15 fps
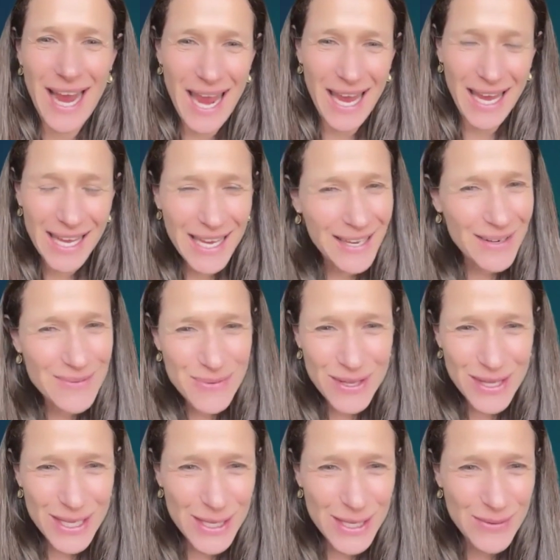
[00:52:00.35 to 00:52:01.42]
hanging in
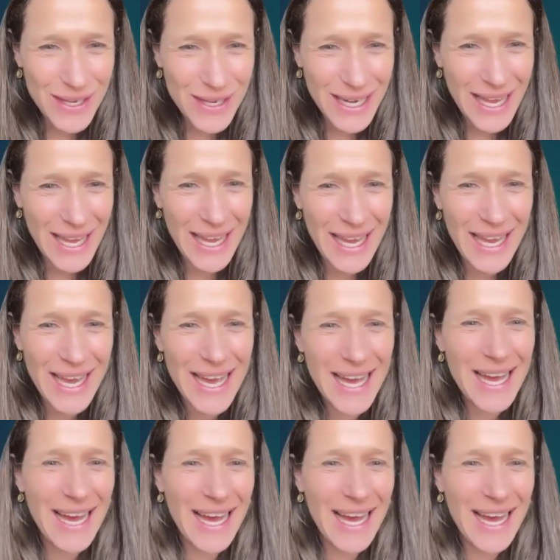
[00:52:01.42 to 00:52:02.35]
for the Q&A.